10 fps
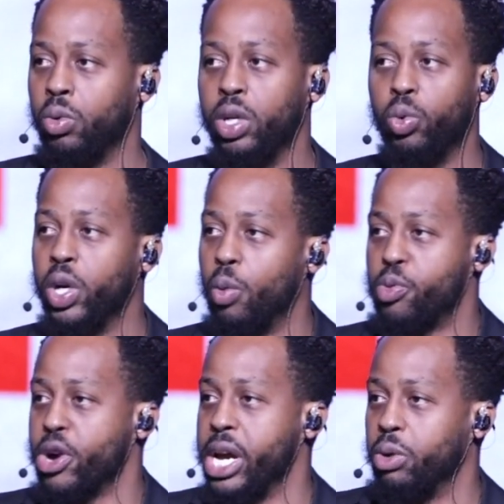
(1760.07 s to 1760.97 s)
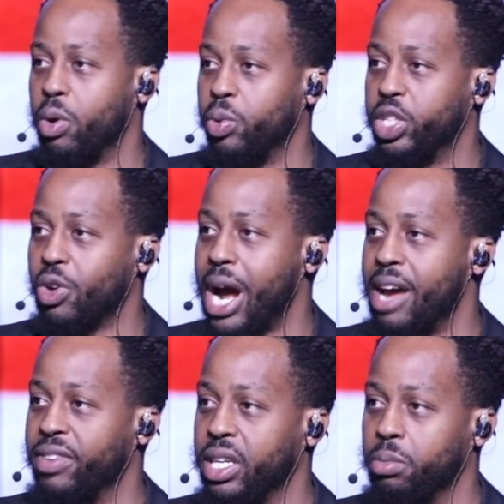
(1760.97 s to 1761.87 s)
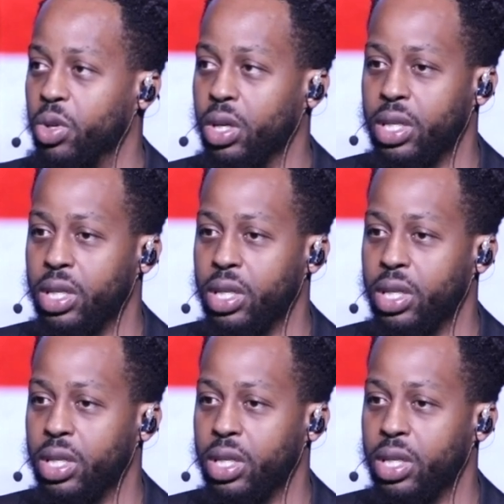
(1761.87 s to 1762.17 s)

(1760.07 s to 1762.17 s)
We, we don't pray when we drive anymore.